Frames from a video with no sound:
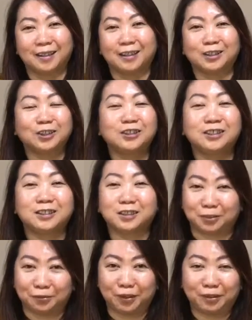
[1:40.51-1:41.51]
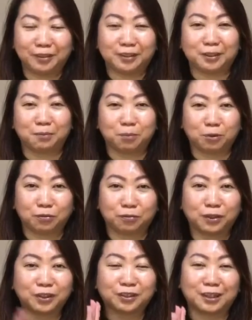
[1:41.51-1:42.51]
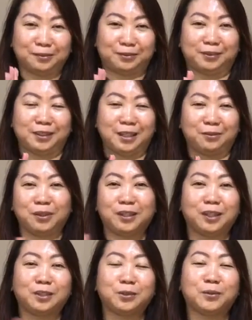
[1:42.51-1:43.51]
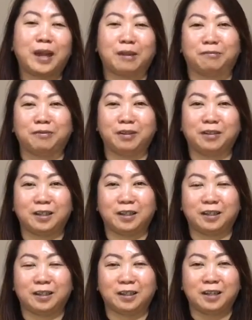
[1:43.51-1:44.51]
So this is a very simple four steps that we can do every day.